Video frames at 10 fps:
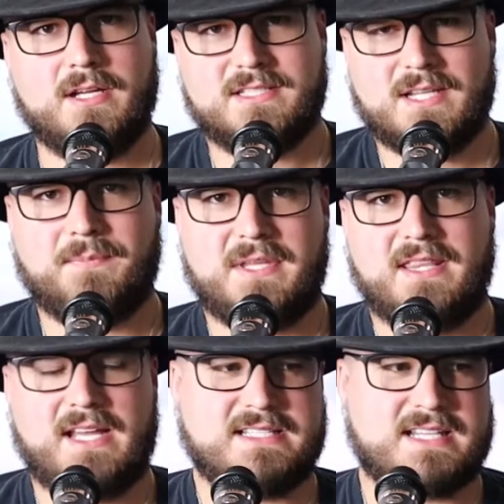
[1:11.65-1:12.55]

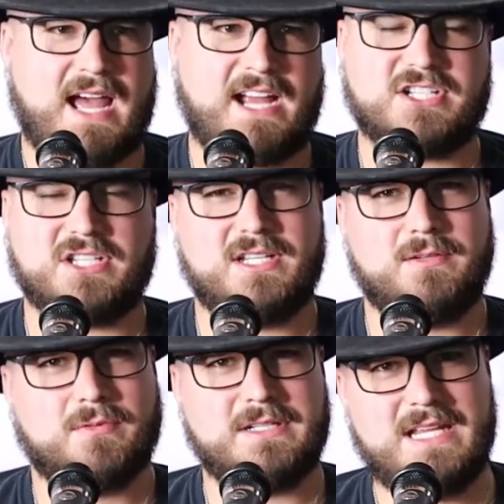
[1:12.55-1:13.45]
something that's actually
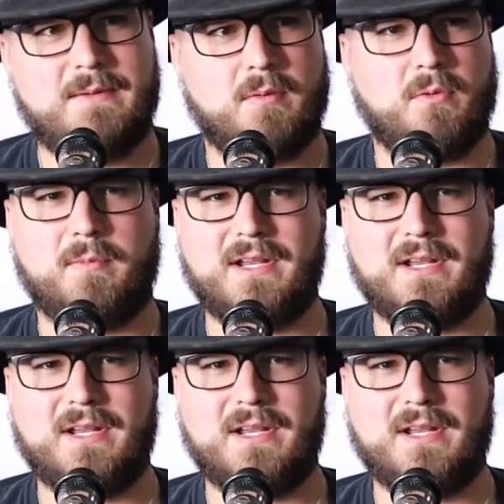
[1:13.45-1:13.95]
redeemable.